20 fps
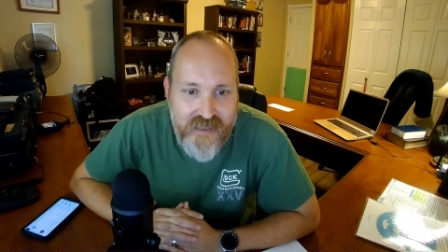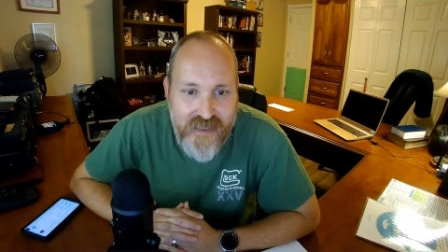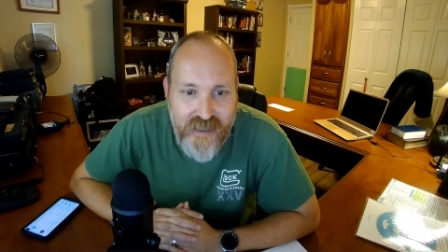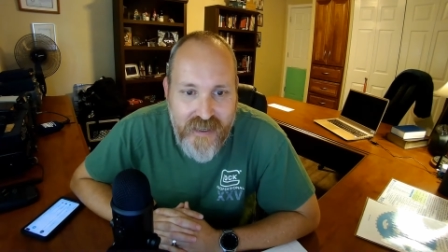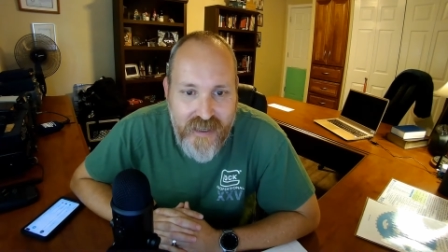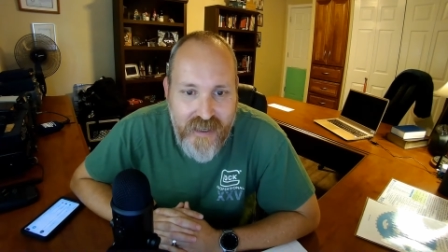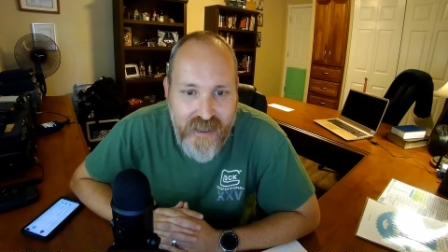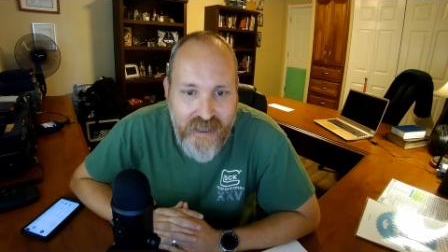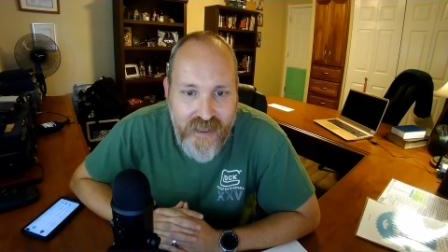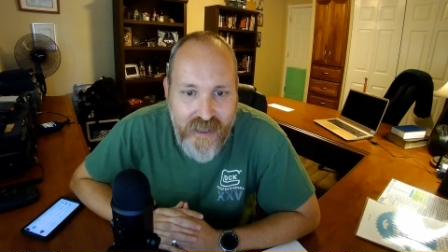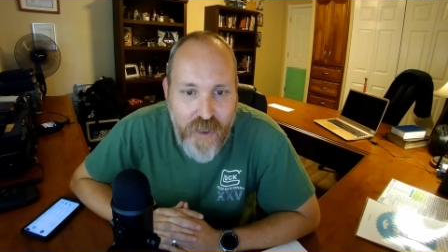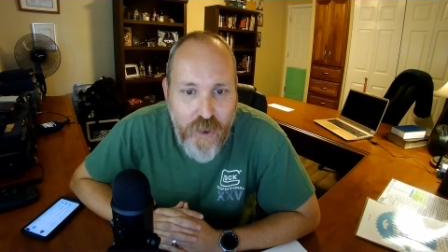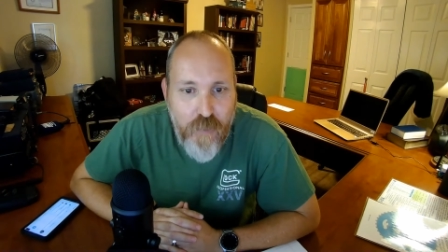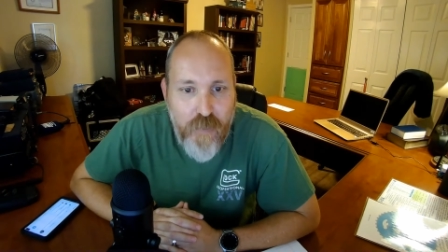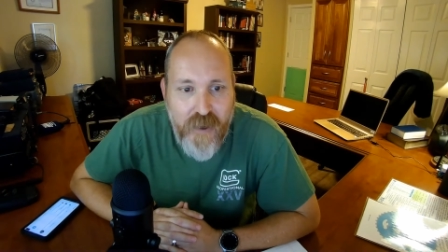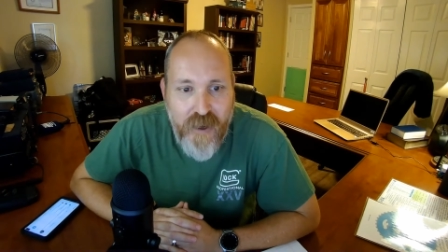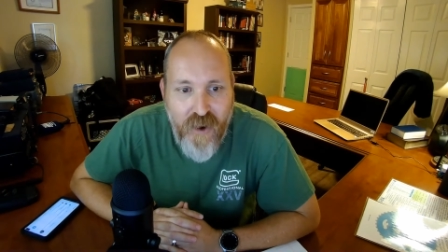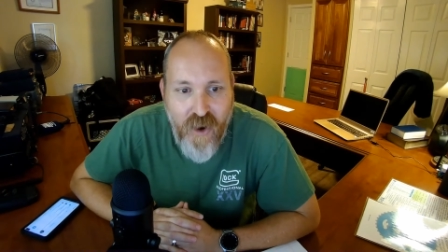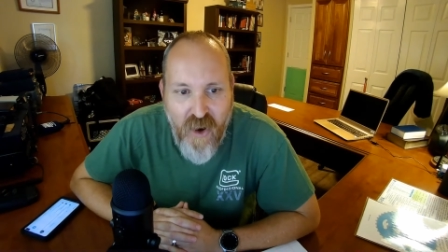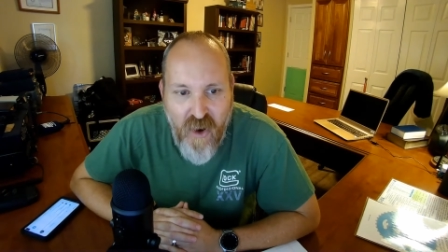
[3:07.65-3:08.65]
a little
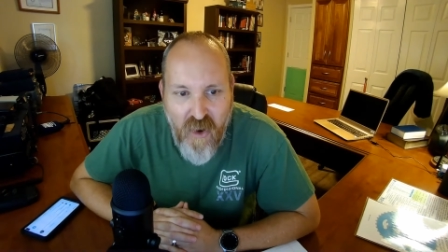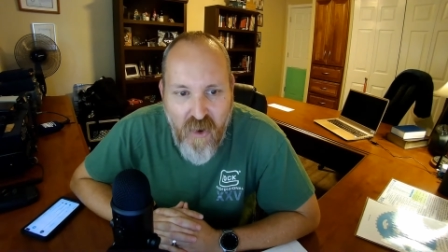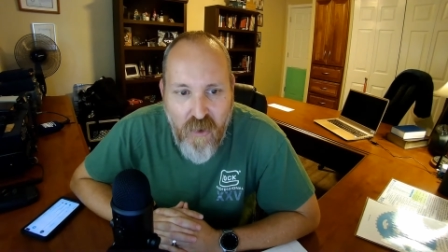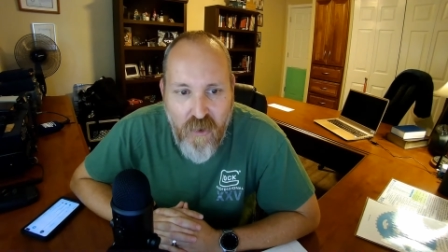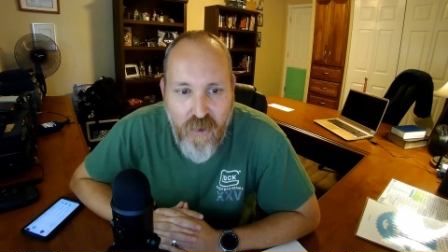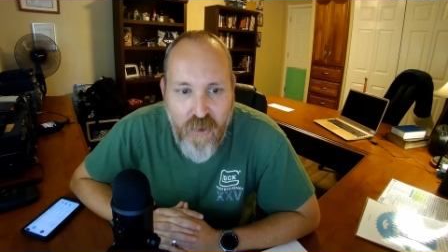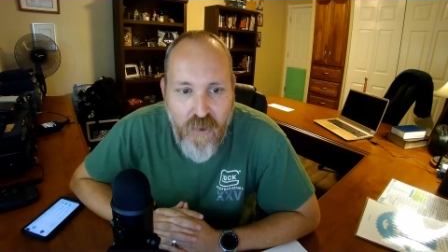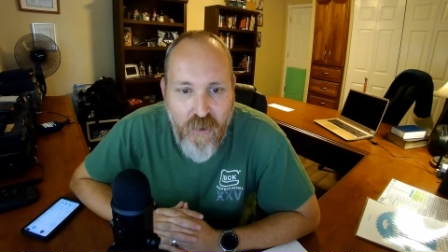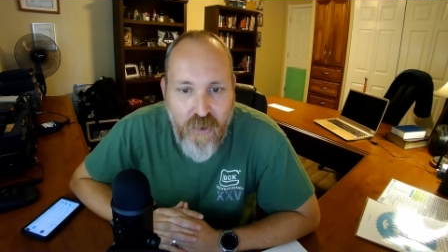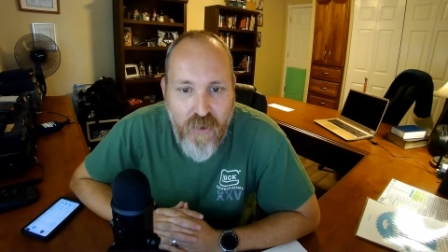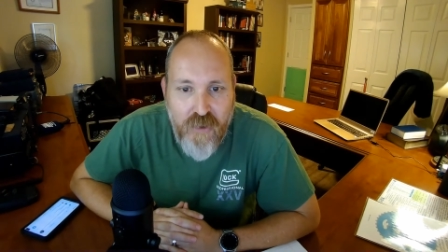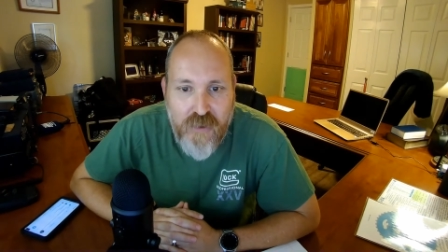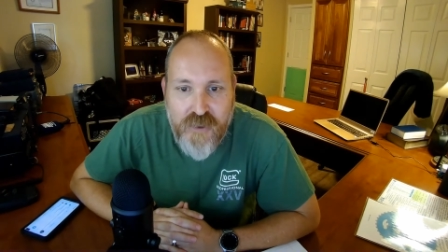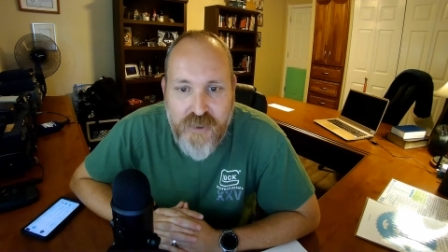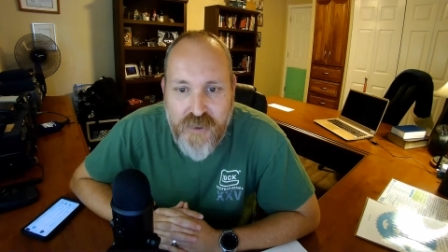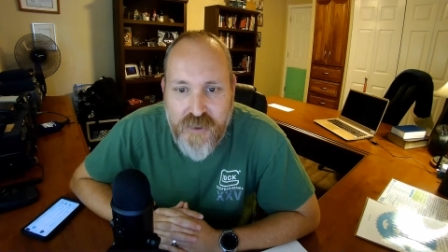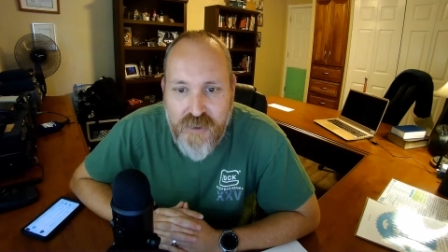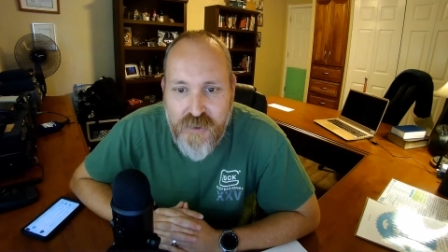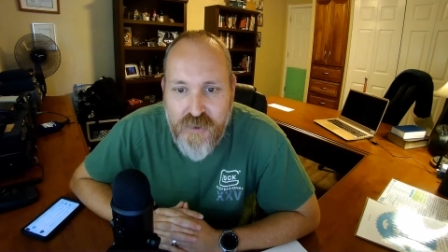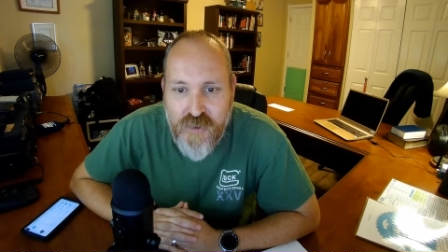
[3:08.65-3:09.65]
bit harder
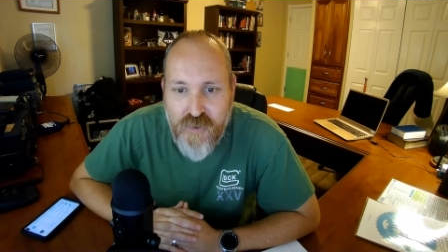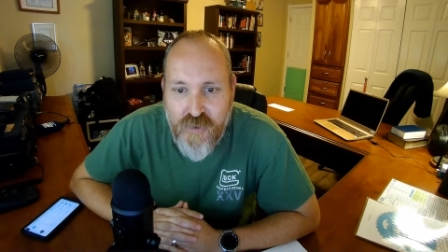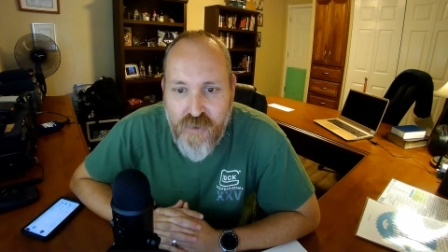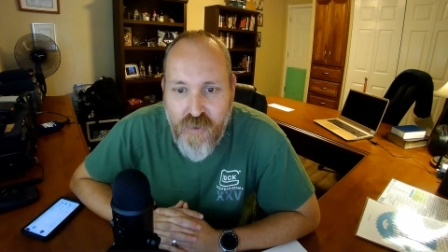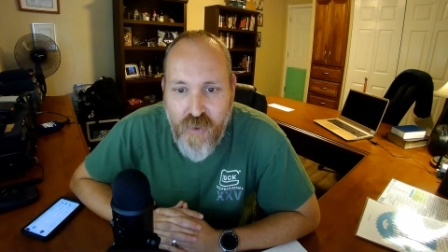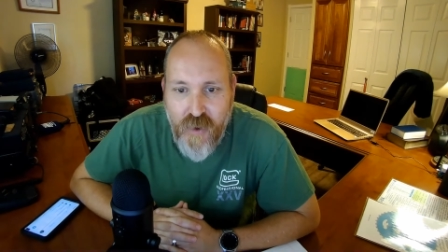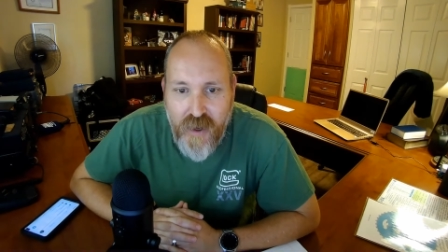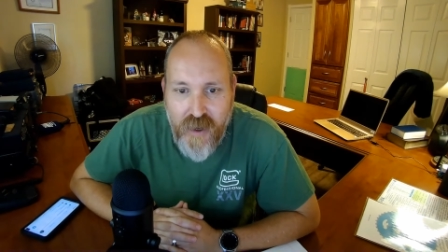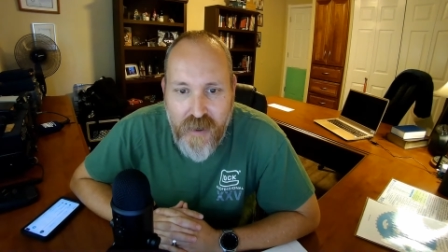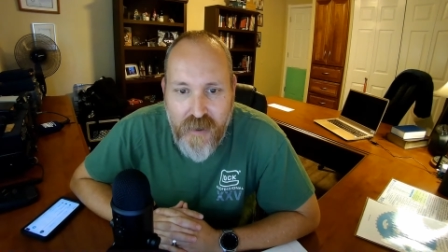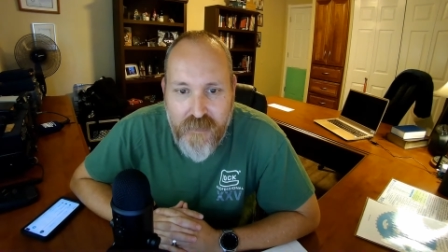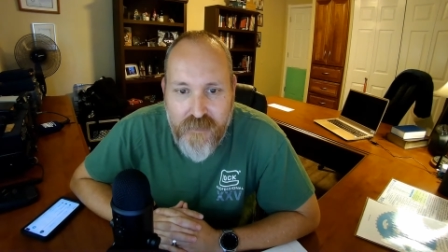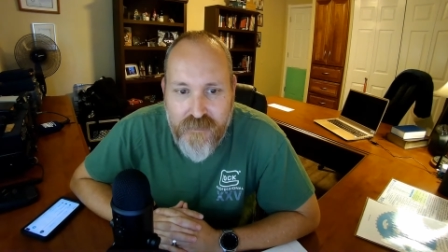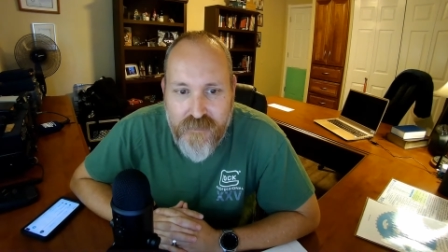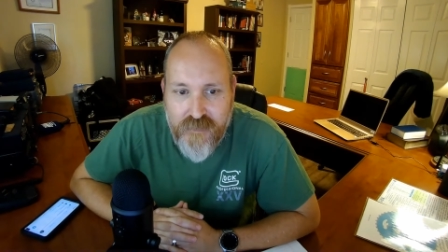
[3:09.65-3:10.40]
to uh,